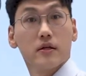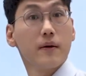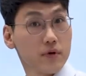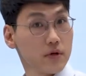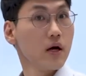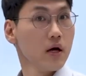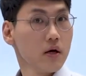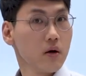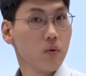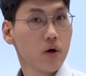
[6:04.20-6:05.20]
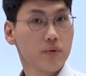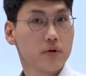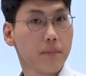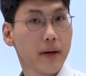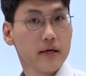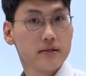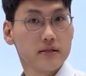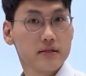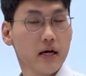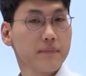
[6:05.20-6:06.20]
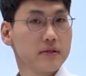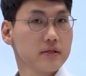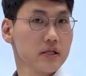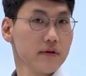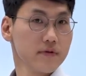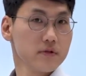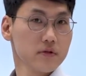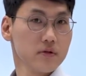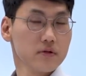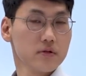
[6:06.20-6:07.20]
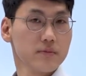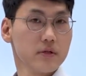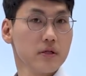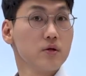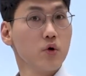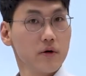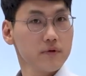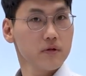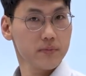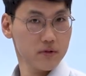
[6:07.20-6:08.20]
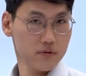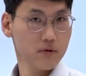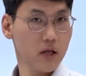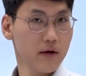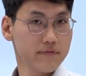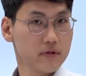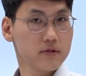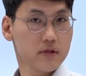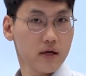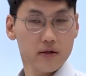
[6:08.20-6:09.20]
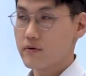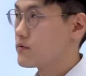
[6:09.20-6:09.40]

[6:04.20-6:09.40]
I'm going to work with the basic step and see if it's going to be equivalent between the left-hand side and the